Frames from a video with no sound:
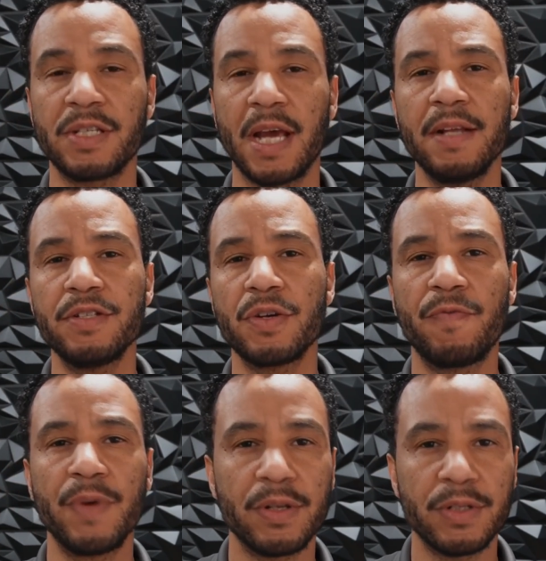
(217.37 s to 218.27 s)
Change your
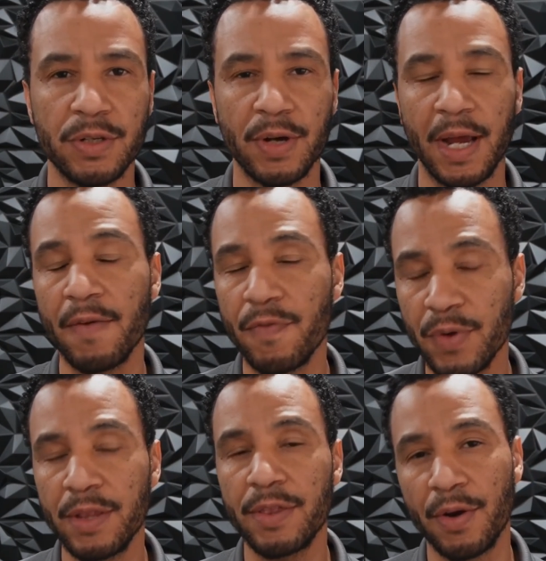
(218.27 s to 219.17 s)
filter
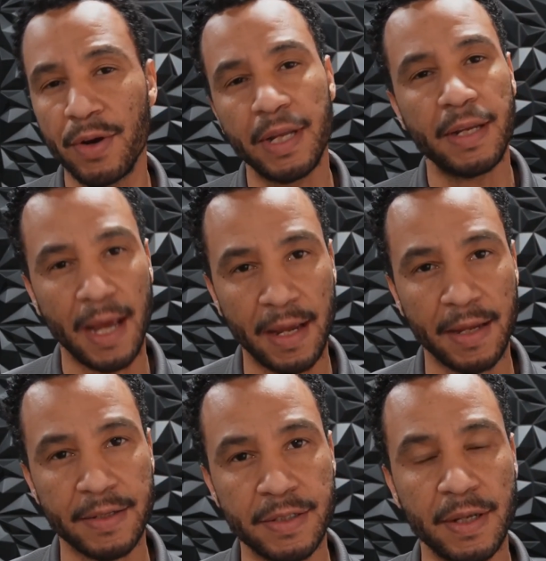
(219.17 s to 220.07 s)
every 30
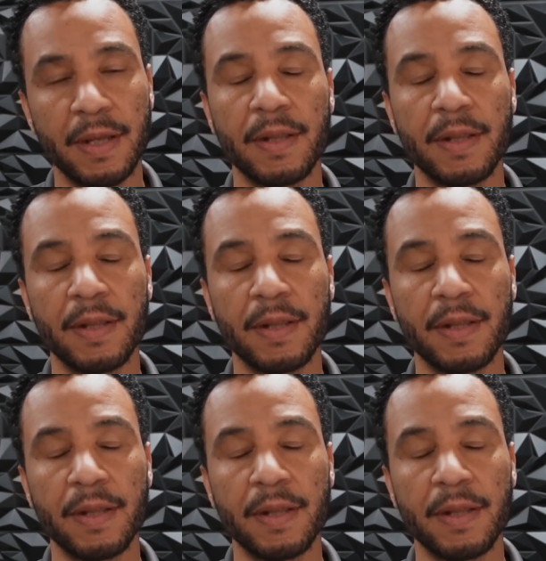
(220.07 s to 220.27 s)
days.